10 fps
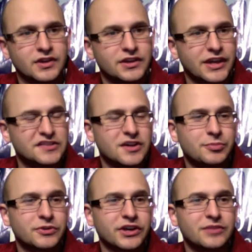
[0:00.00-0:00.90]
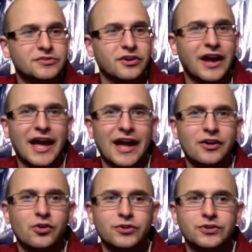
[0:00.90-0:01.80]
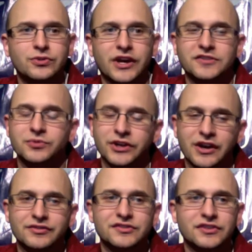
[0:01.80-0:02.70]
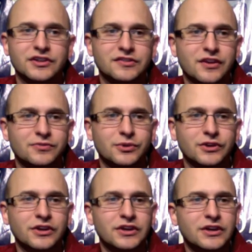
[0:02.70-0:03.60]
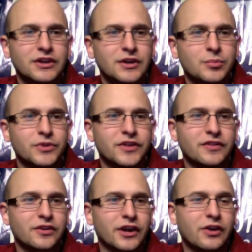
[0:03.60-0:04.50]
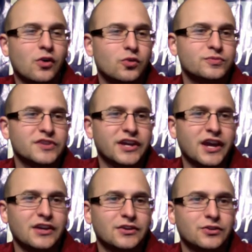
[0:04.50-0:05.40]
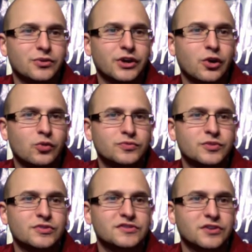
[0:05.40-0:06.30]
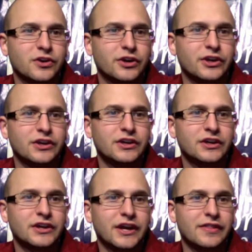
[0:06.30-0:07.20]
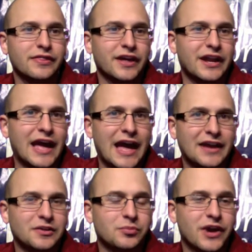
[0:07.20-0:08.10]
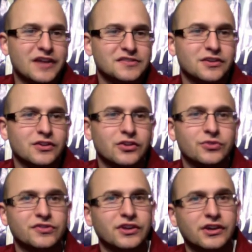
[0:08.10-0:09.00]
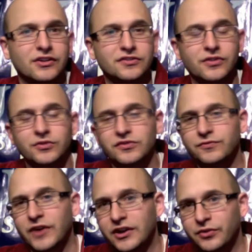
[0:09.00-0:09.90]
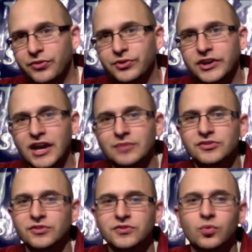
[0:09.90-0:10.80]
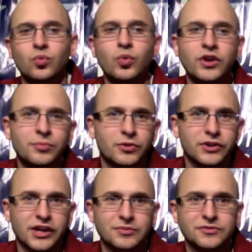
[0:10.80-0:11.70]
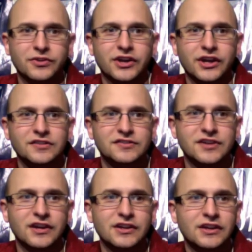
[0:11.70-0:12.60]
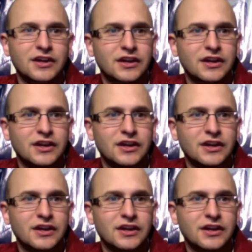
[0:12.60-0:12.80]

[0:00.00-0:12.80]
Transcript: Next couple games, they're at OU next week, obviously a tough one. But then they're at home to KU, at home to Missouri, and then at Nebraska to close the year. So those final 3 games, those are winnable games for K-State.